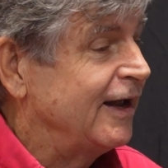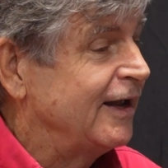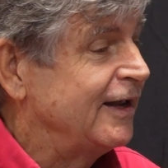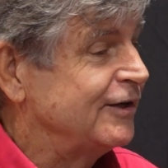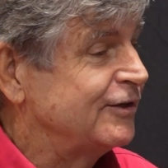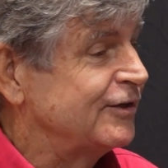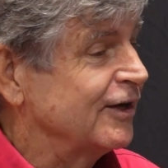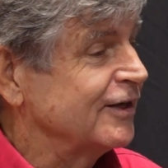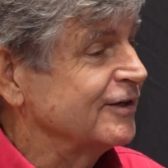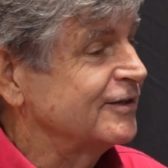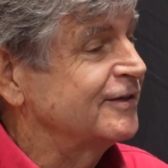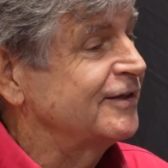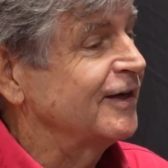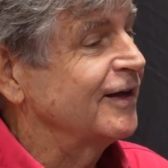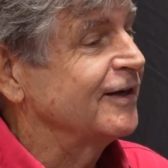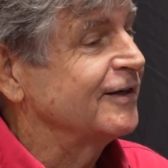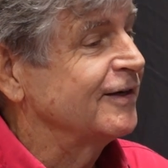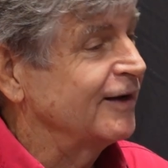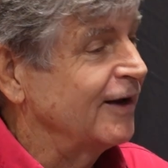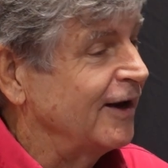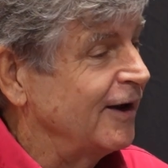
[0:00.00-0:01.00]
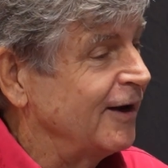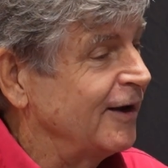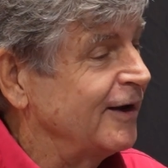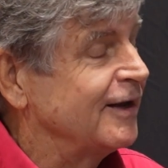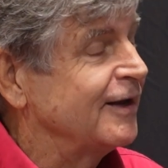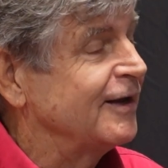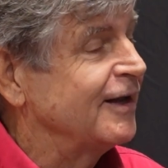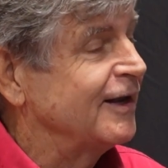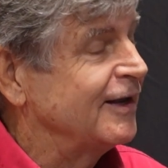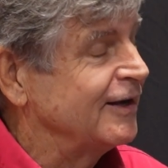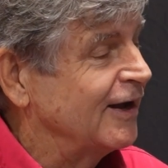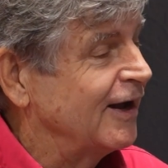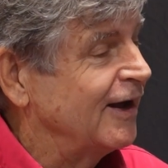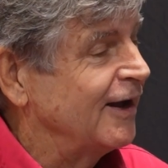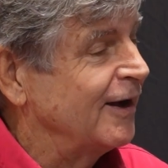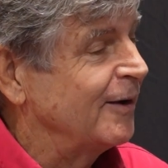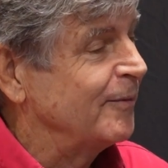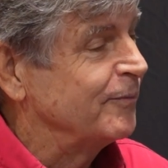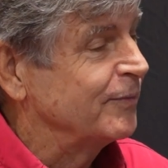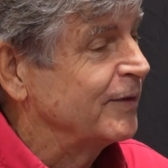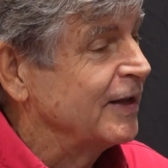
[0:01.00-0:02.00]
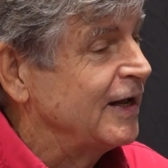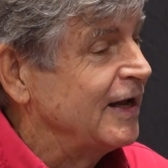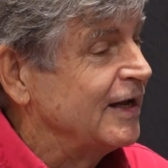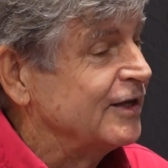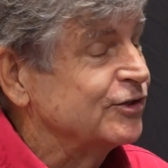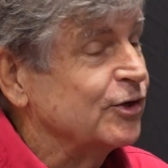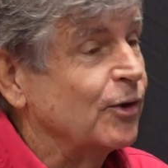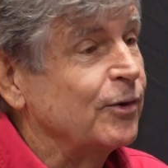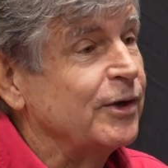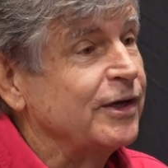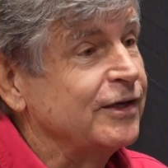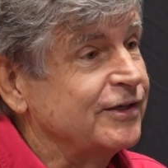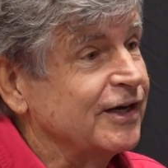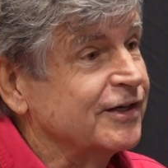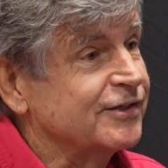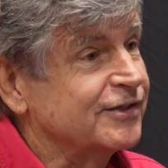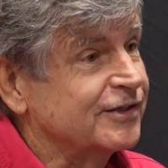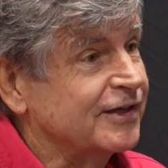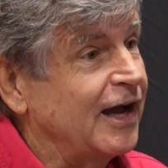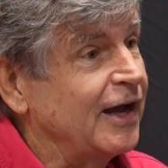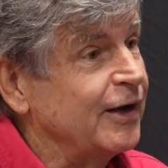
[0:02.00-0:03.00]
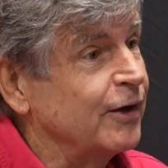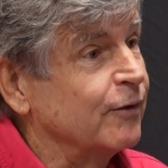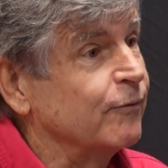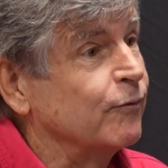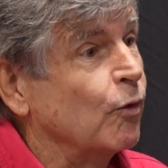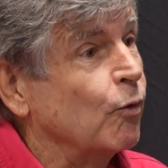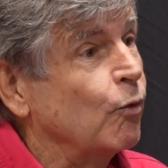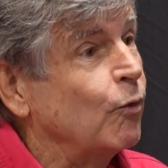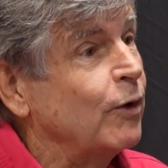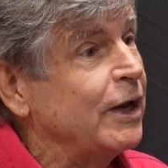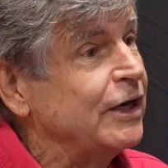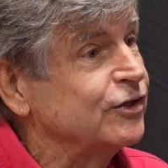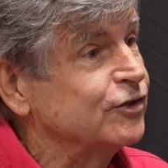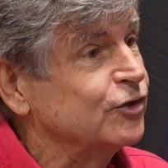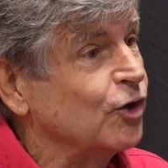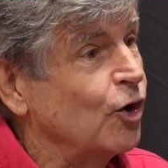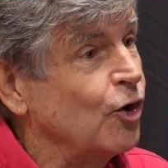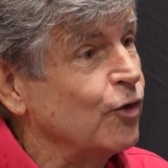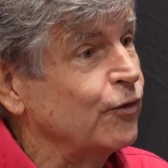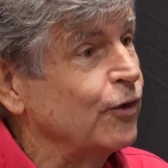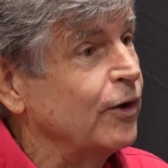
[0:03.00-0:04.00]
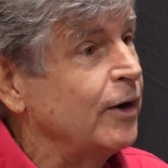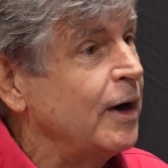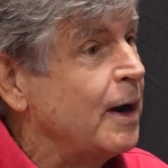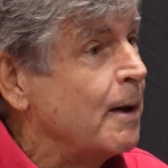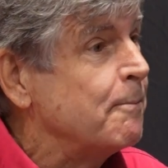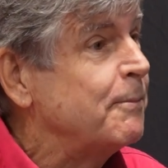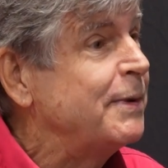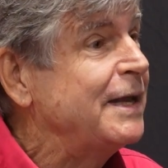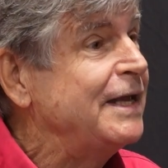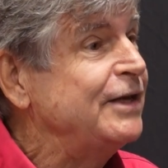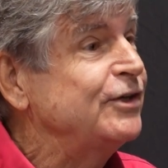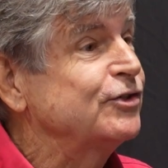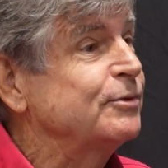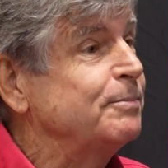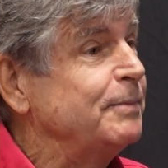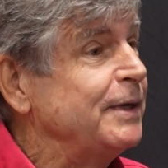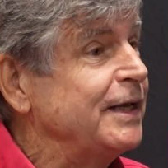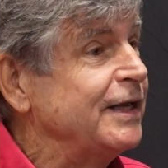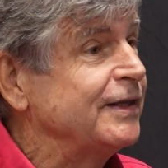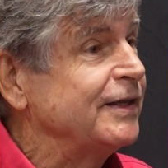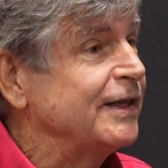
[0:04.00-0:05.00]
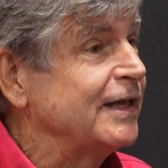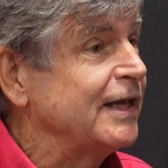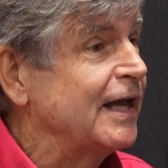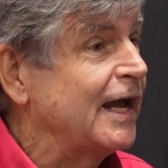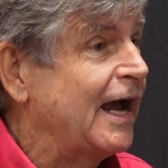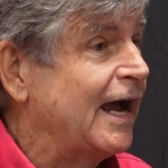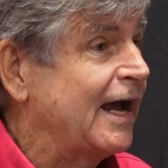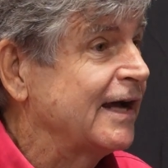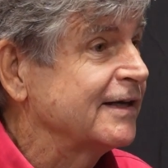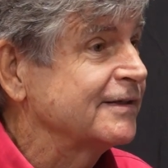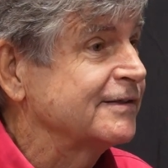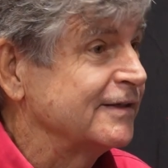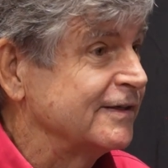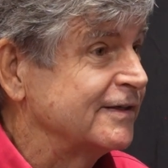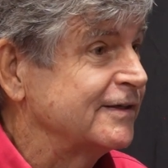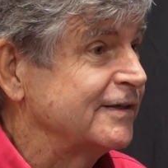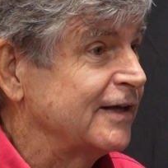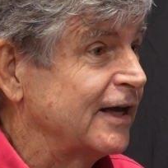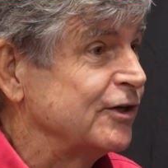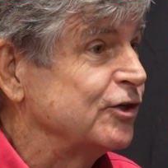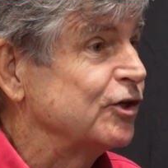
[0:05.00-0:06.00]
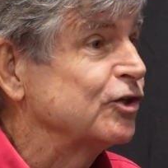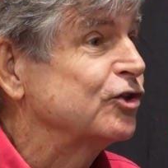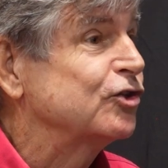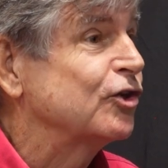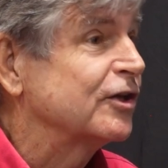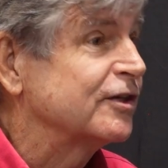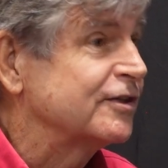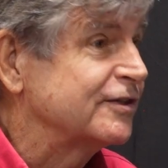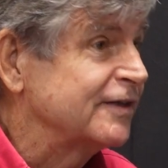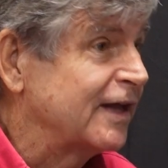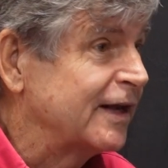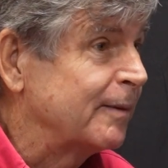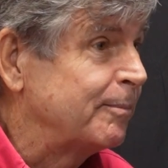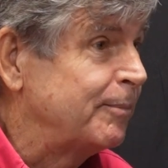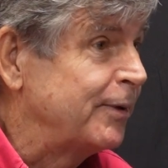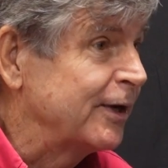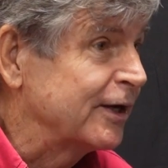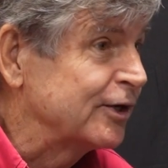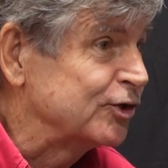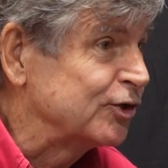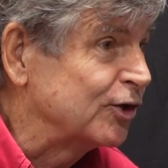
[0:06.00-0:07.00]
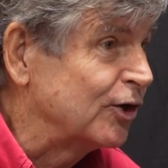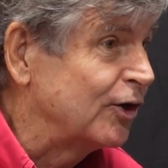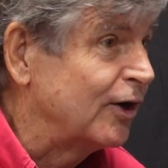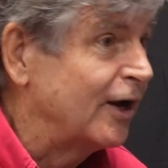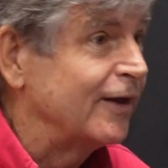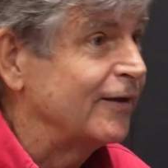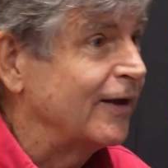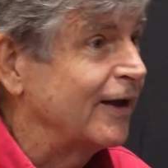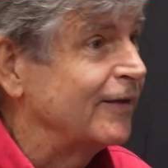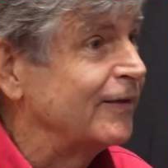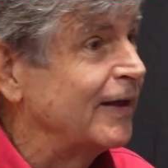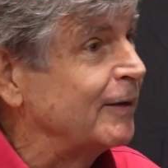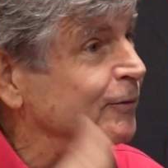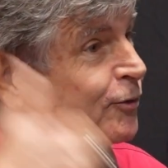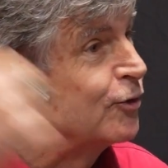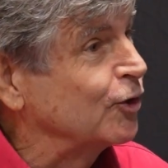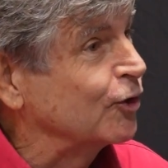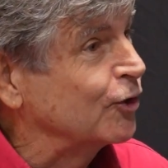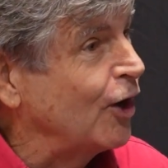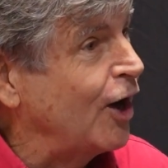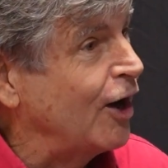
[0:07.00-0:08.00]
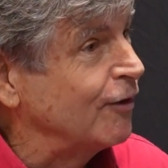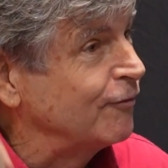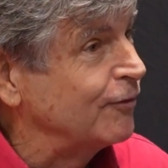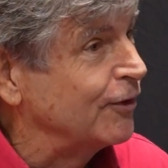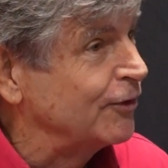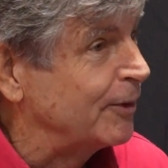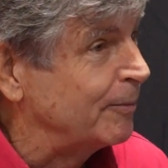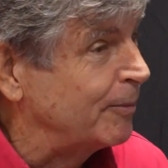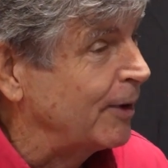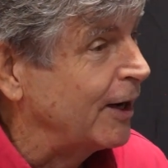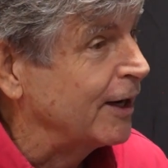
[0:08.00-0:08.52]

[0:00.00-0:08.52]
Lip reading: just said, so he just kind of reached over, pinched me in the ass and said, "You should have sent a picture," and then took off on the